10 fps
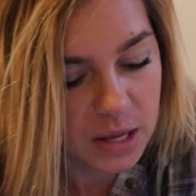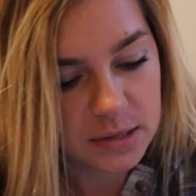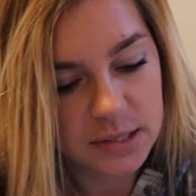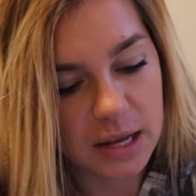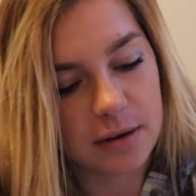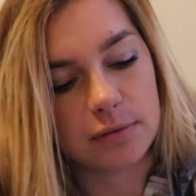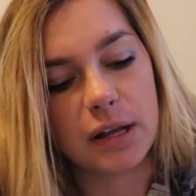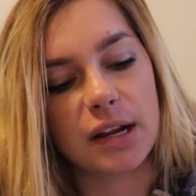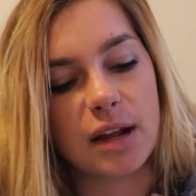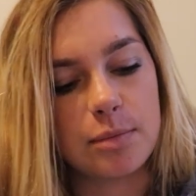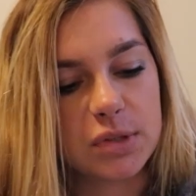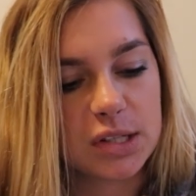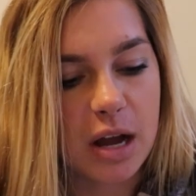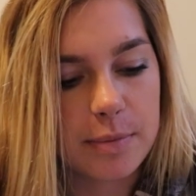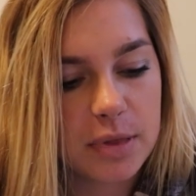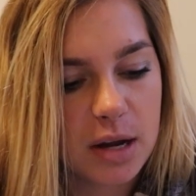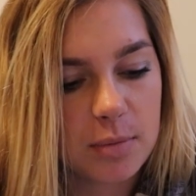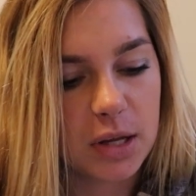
Instead of letting him stop there,